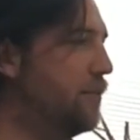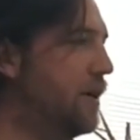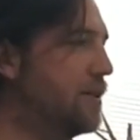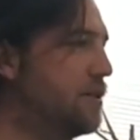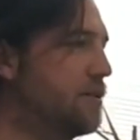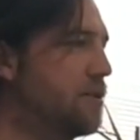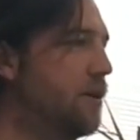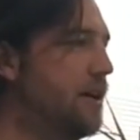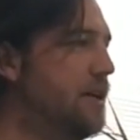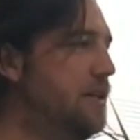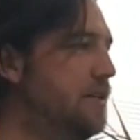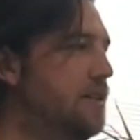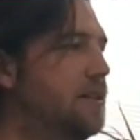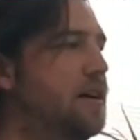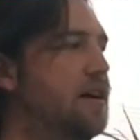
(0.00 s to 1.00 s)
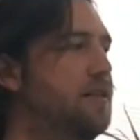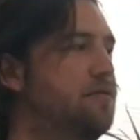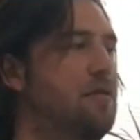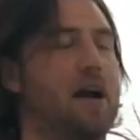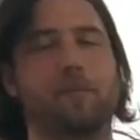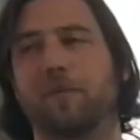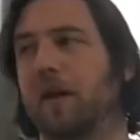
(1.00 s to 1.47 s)
And so it's quite easy to kind of
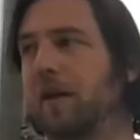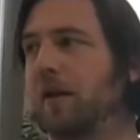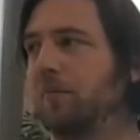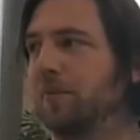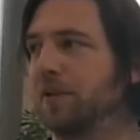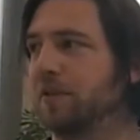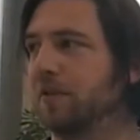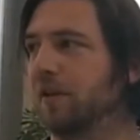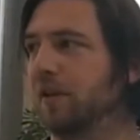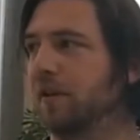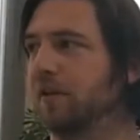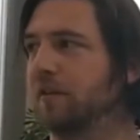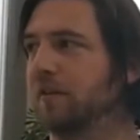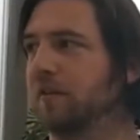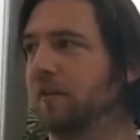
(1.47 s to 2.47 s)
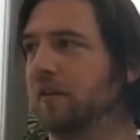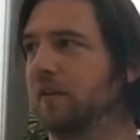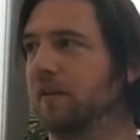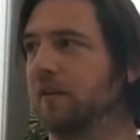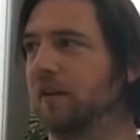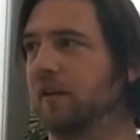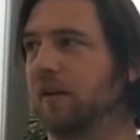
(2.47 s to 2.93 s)
wrap that up inside
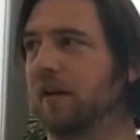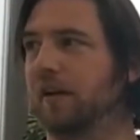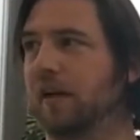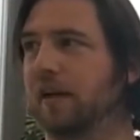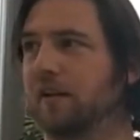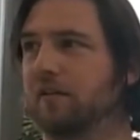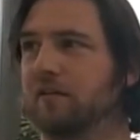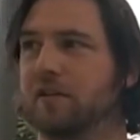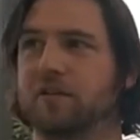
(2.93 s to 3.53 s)
the client handler.